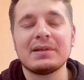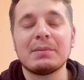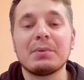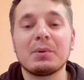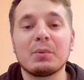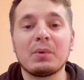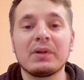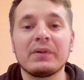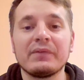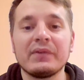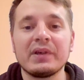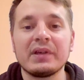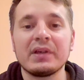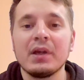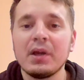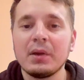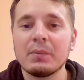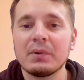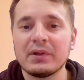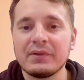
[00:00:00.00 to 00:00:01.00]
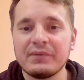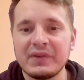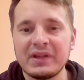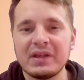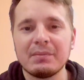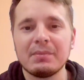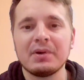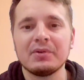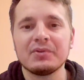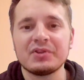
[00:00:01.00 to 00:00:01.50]
number one thing when I
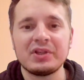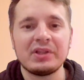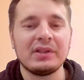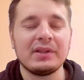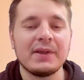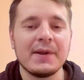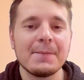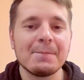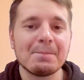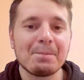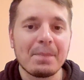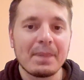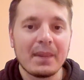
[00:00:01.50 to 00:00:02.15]
think about really